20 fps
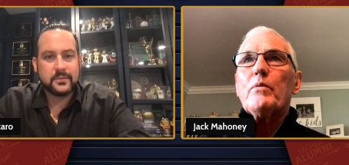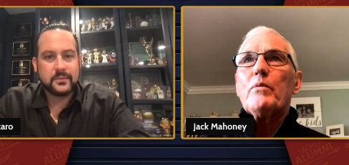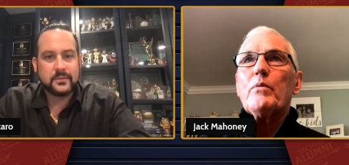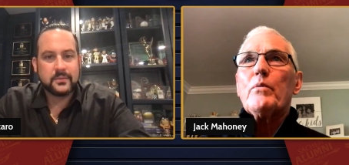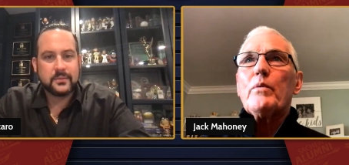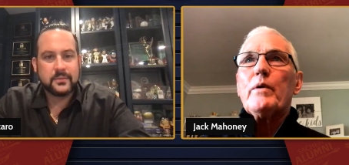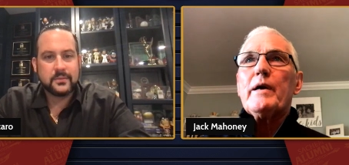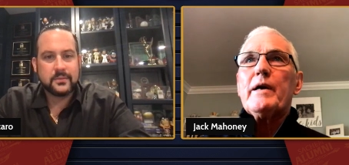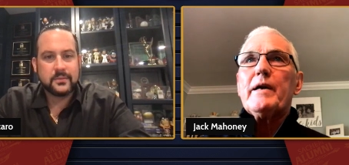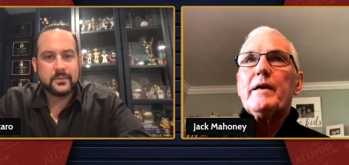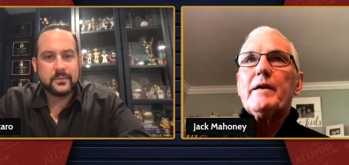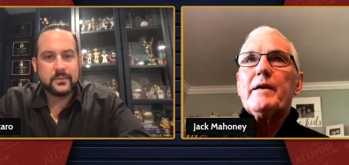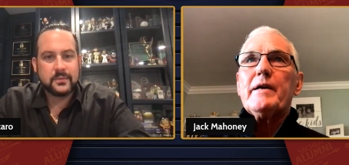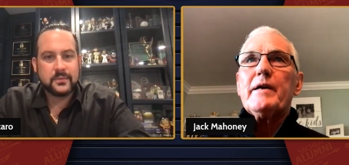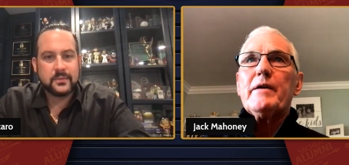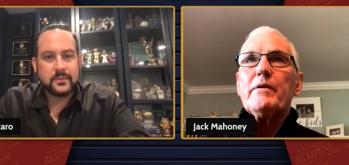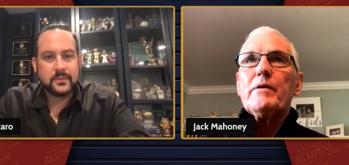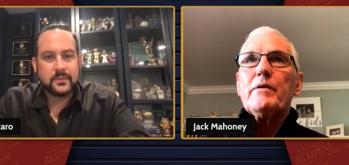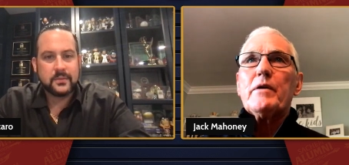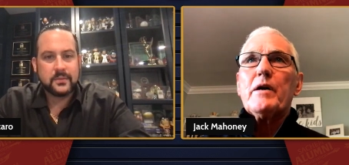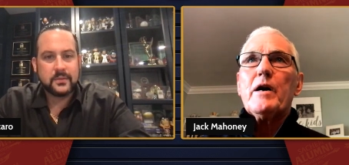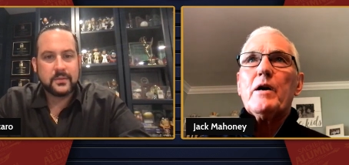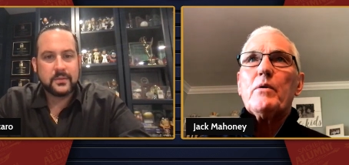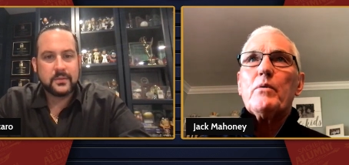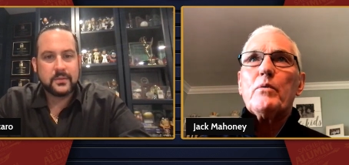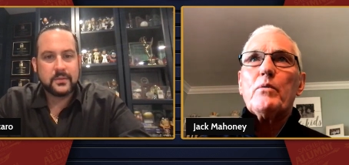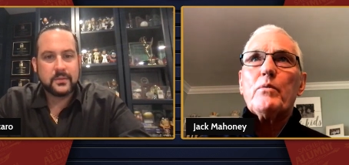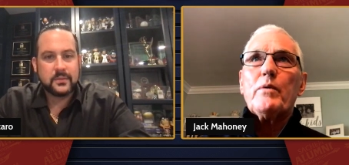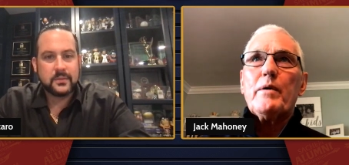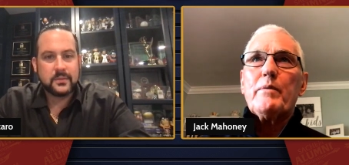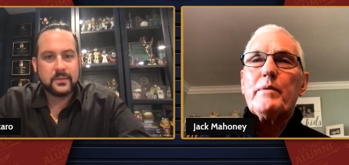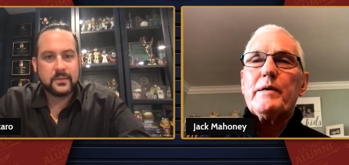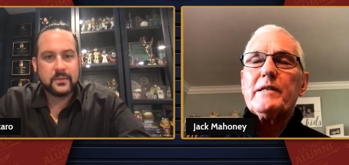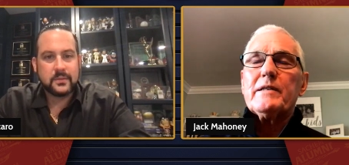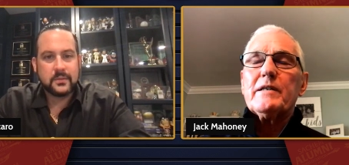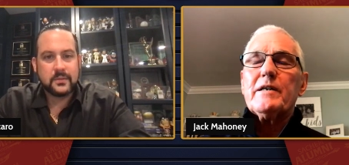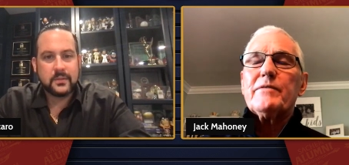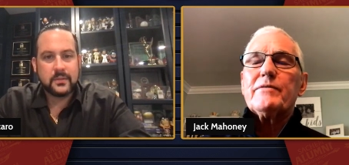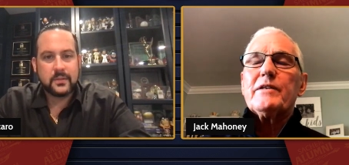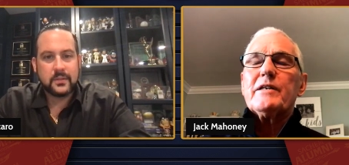Speaker 1: When when we
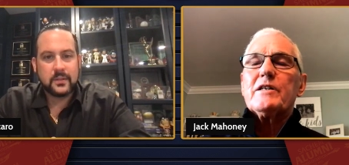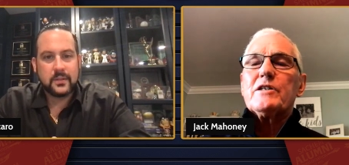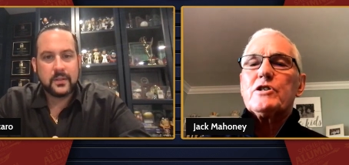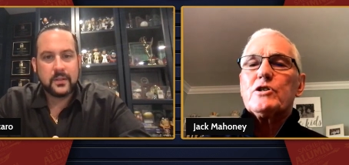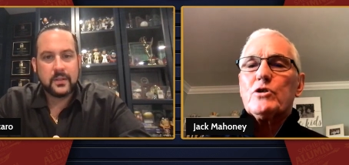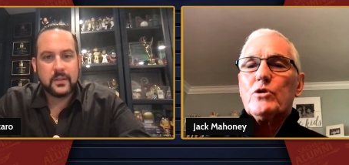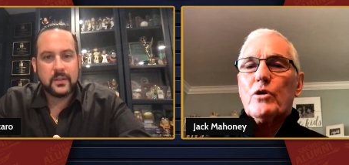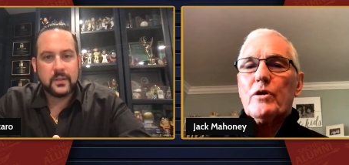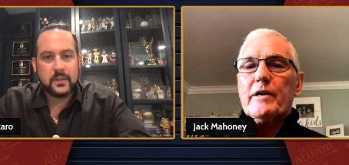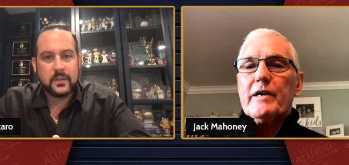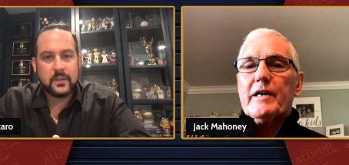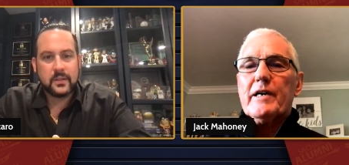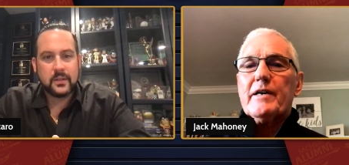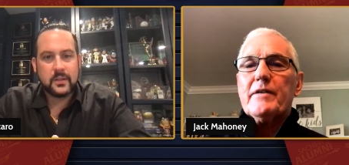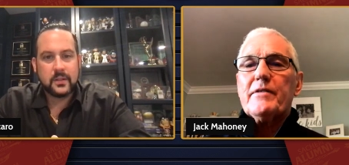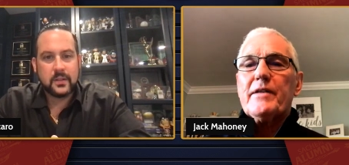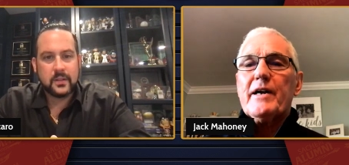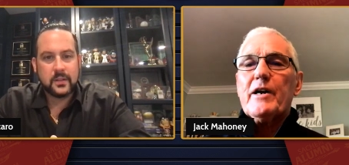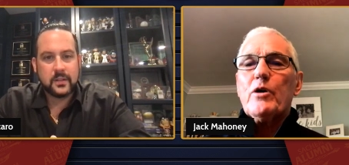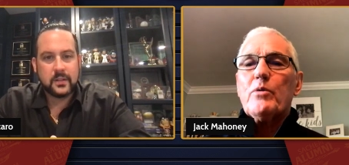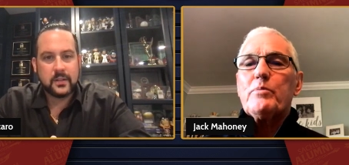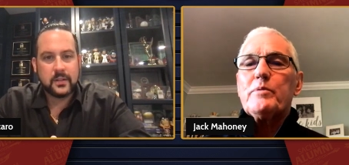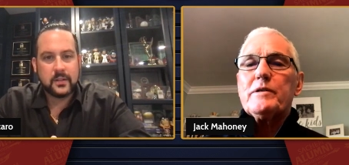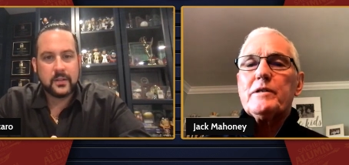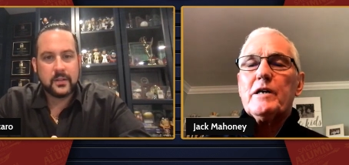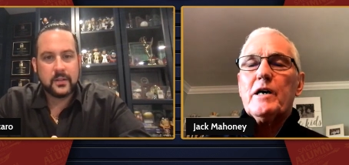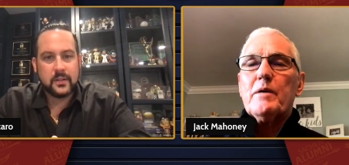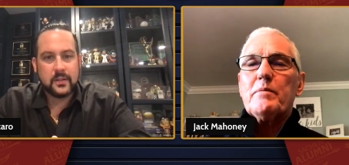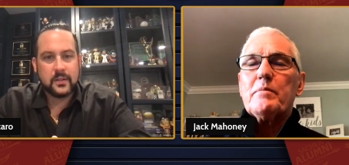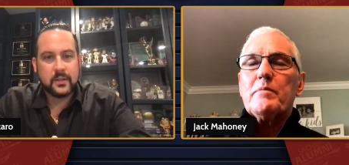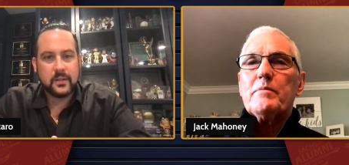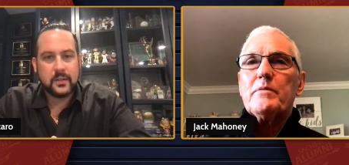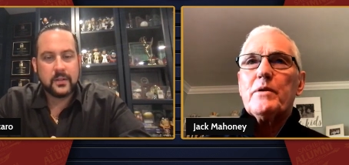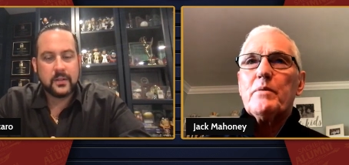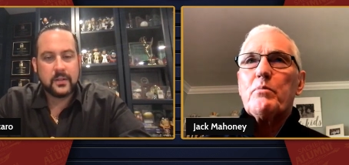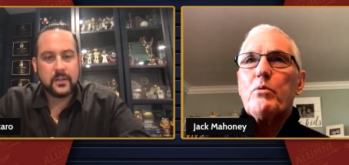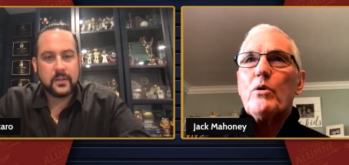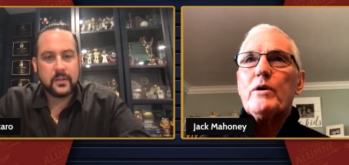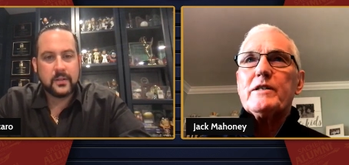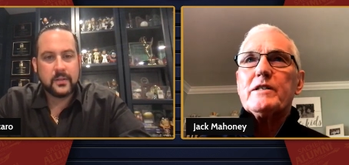lived in Astoria, they opened up the
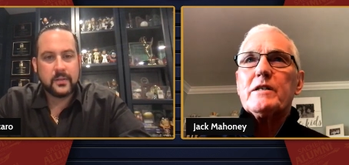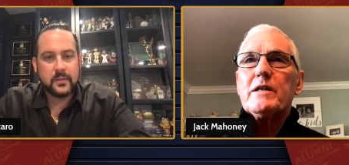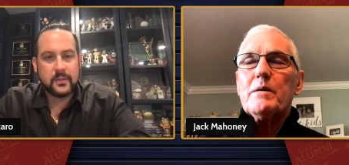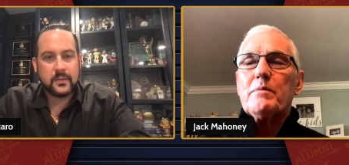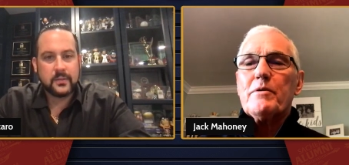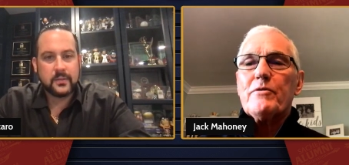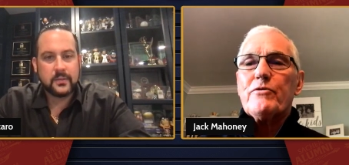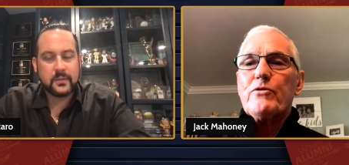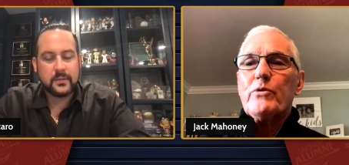Boys Club of